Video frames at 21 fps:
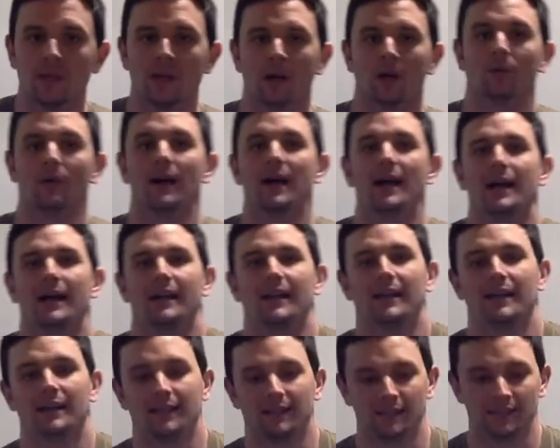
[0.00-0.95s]
All right.
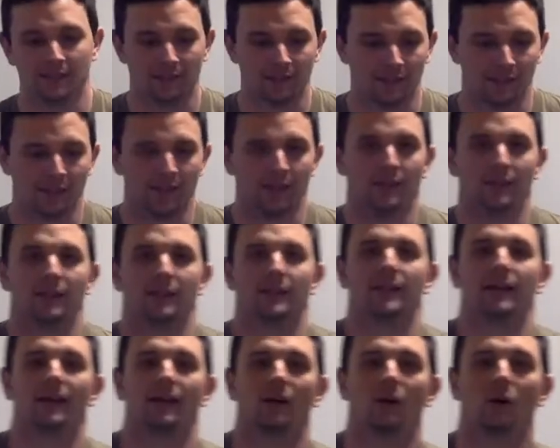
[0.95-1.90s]

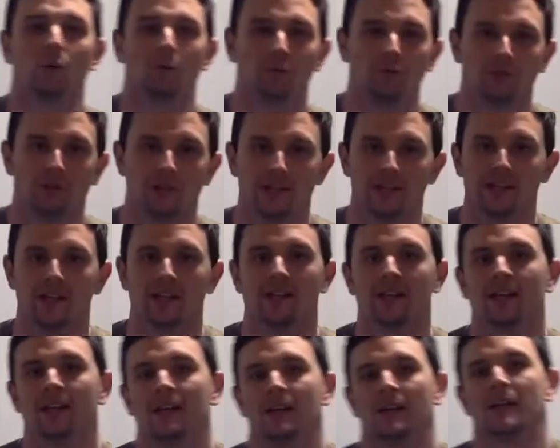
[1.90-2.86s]
Okay, hopefully
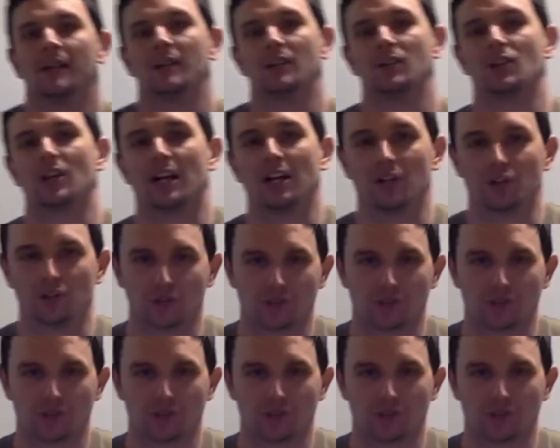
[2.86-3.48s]
you challenged